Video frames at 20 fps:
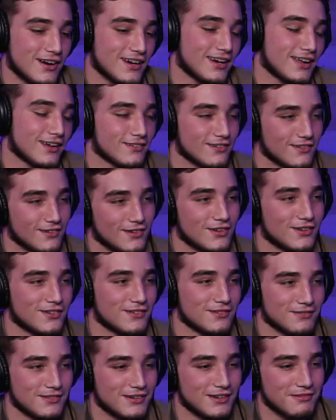Right next to
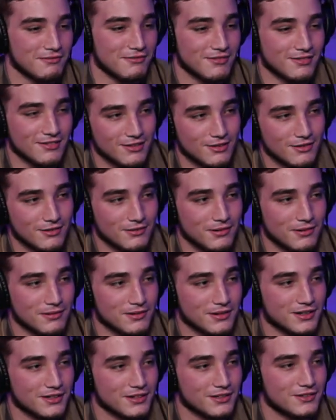you. What
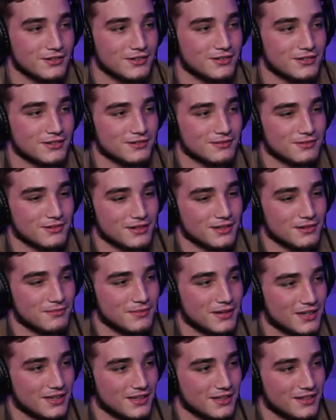we're gonna do is we're
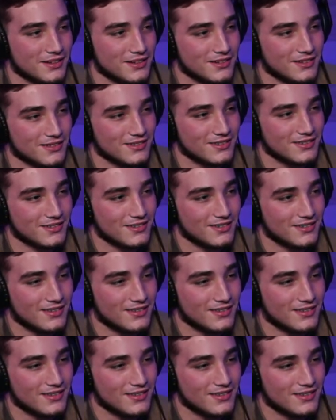gonna make it a.